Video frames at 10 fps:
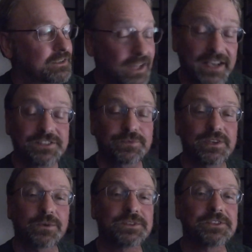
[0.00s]
last
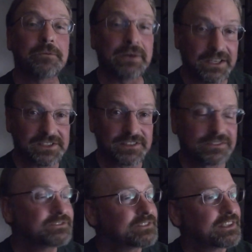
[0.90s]
week was a bust.
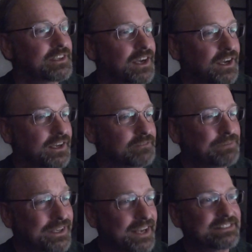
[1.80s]
But
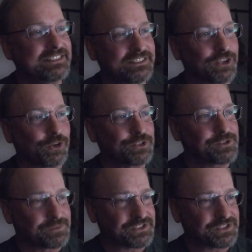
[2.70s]
I did learn some